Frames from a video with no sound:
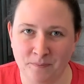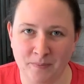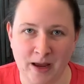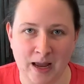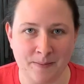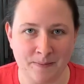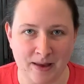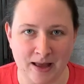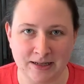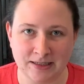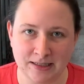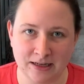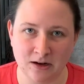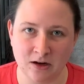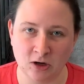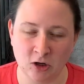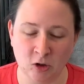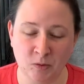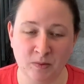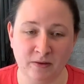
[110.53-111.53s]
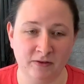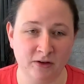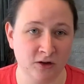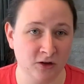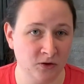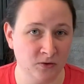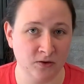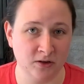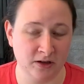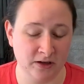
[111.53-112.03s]
pipettes at home. If you do,
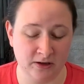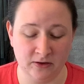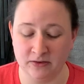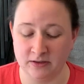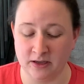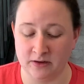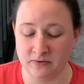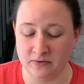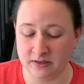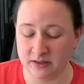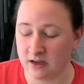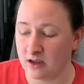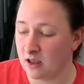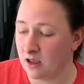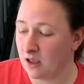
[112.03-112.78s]
you can use those.